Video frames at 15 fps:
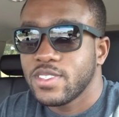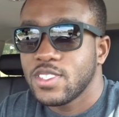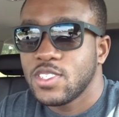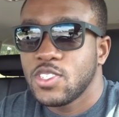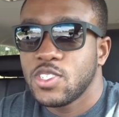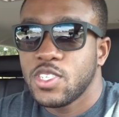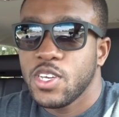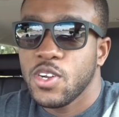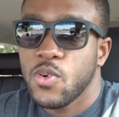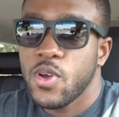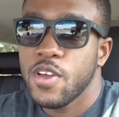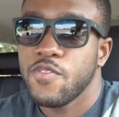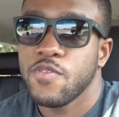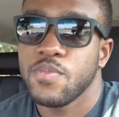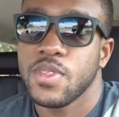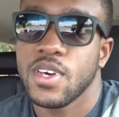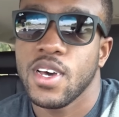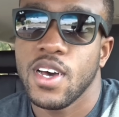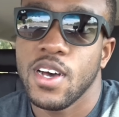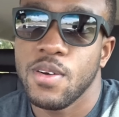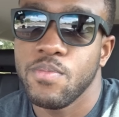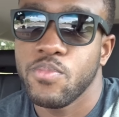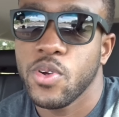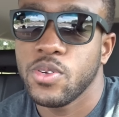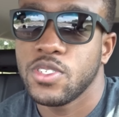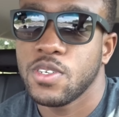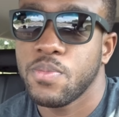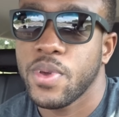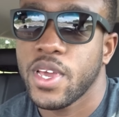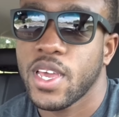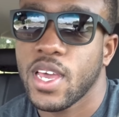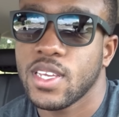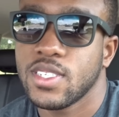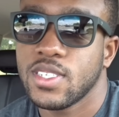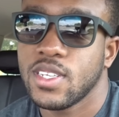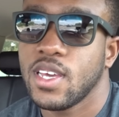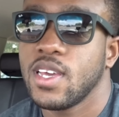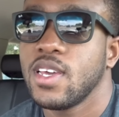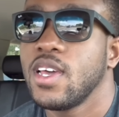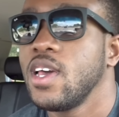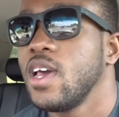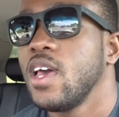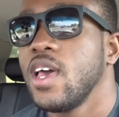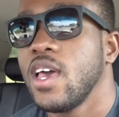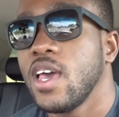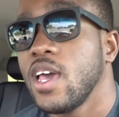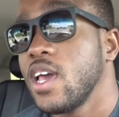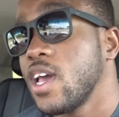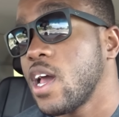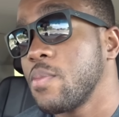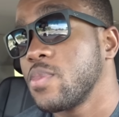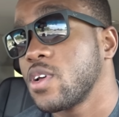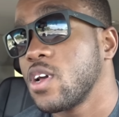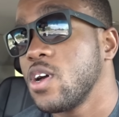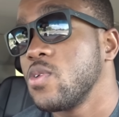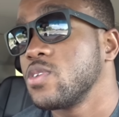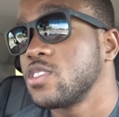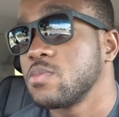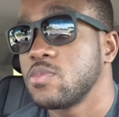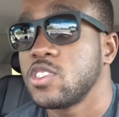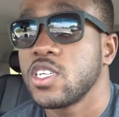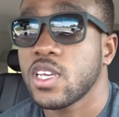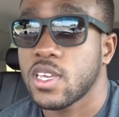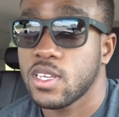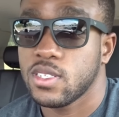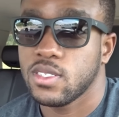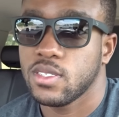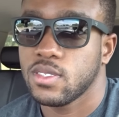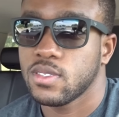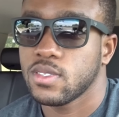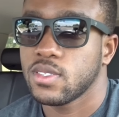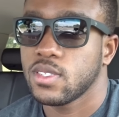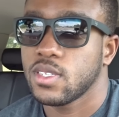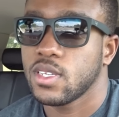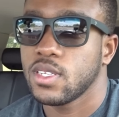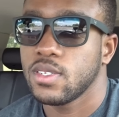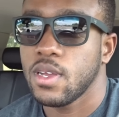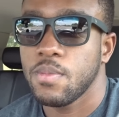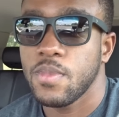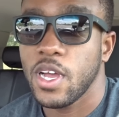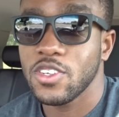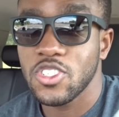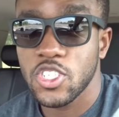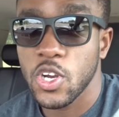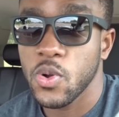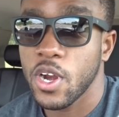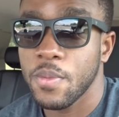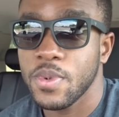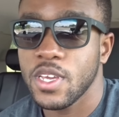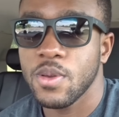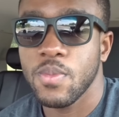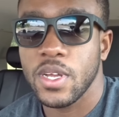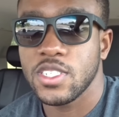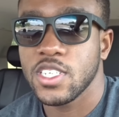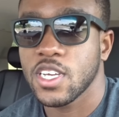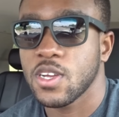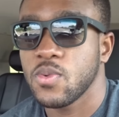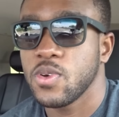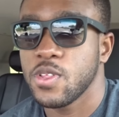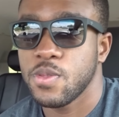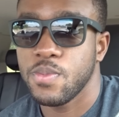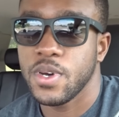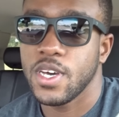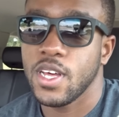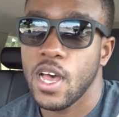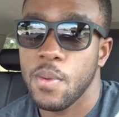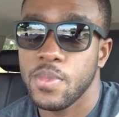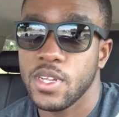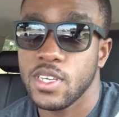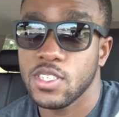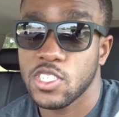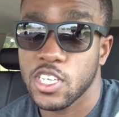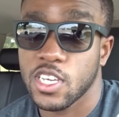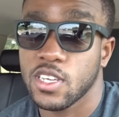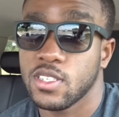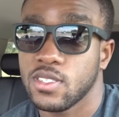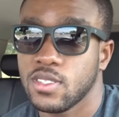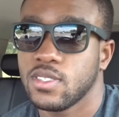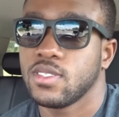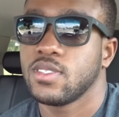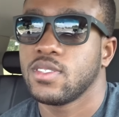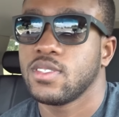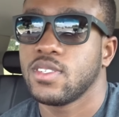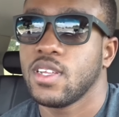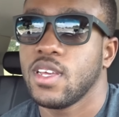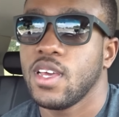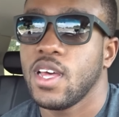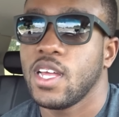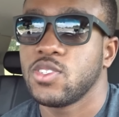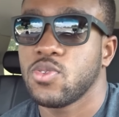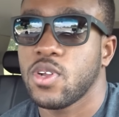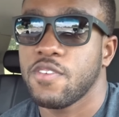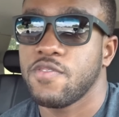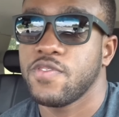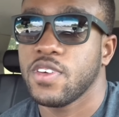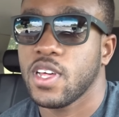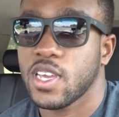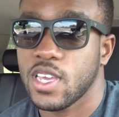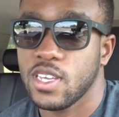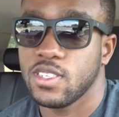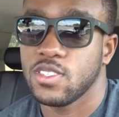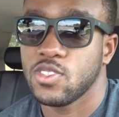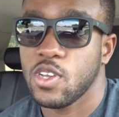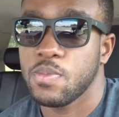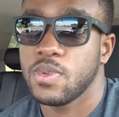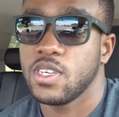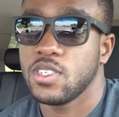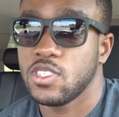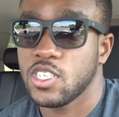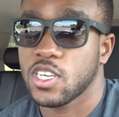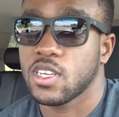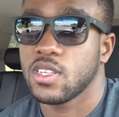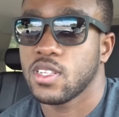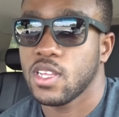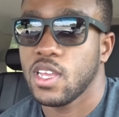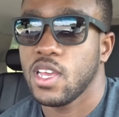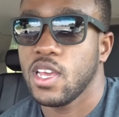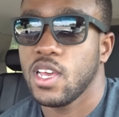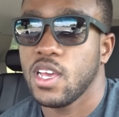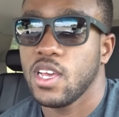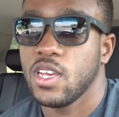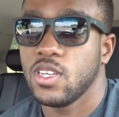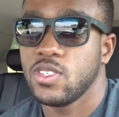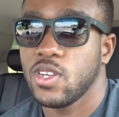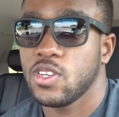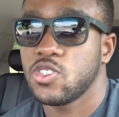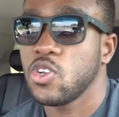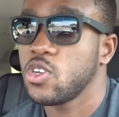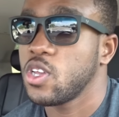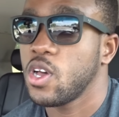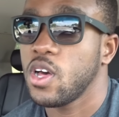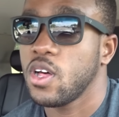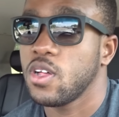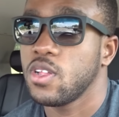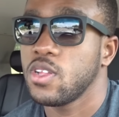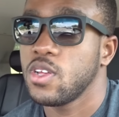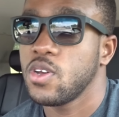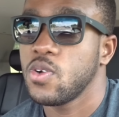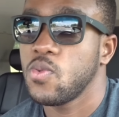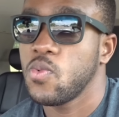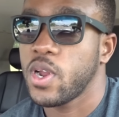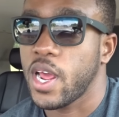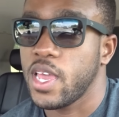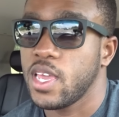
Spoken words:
Steer away from the protein pancakes today. And I'm going to go with some chicken. I'm not sure what I'm going to eat my chicken with, but I'm going to eat chicken. That's what I feel like eating, so I'm going to eat chicken. So I'll show y'all what I